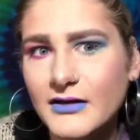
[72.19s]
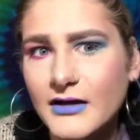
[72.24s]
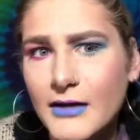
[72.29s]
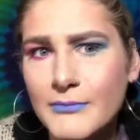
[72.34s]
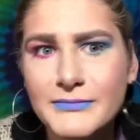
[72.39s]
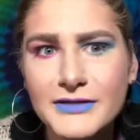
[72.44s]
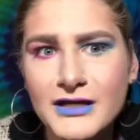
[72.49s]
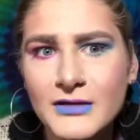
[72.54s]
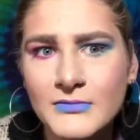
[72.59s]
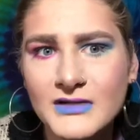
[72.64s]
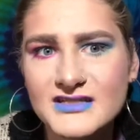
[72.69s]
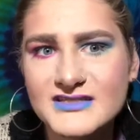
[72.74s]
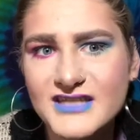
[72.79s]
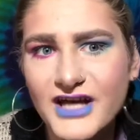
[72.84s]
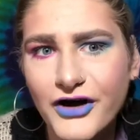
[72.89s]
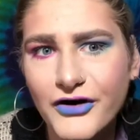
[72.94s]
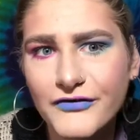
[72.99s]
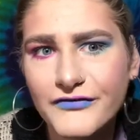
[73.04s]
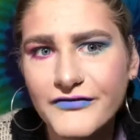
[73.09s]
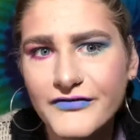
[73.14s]
I'm being
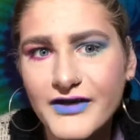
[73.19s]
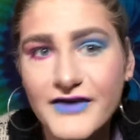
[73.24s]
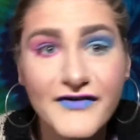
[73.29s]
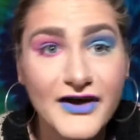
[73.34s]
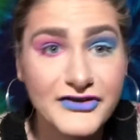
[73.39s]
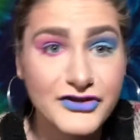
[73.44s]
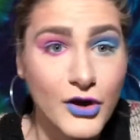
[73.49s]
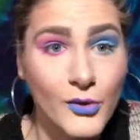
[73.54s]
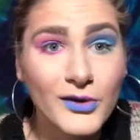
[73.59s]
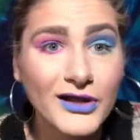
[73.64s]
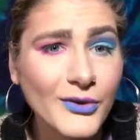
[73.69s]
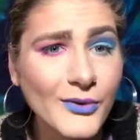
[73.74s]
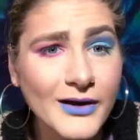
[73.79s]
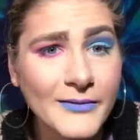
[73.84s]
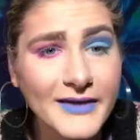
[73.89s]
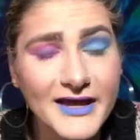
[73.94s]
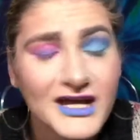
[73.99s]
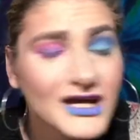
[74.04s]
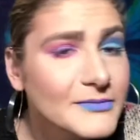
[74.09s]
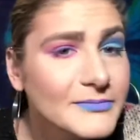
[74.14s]
myself. If I don't want to wear
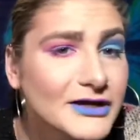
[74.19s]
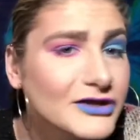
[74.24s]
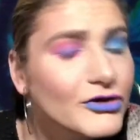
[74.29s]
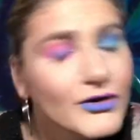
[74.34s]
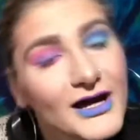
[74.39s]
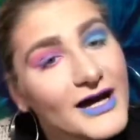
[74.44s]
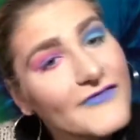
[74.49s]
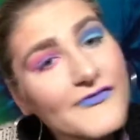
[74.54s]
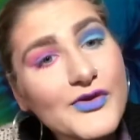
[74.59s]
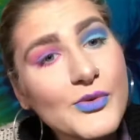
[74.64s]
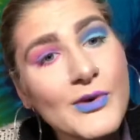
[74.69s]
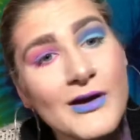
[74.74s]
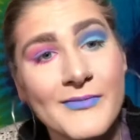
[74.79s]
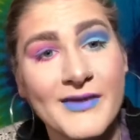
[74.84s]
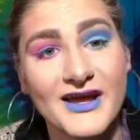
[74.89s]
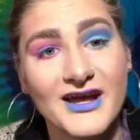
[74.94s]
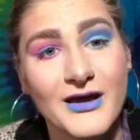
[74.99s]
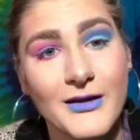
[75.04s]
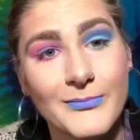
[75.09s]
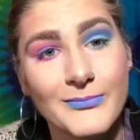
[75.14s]
makeup, I don't have to wear
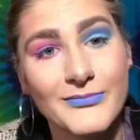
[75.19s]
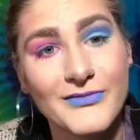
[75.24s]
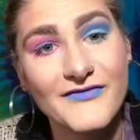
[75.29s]
makeup.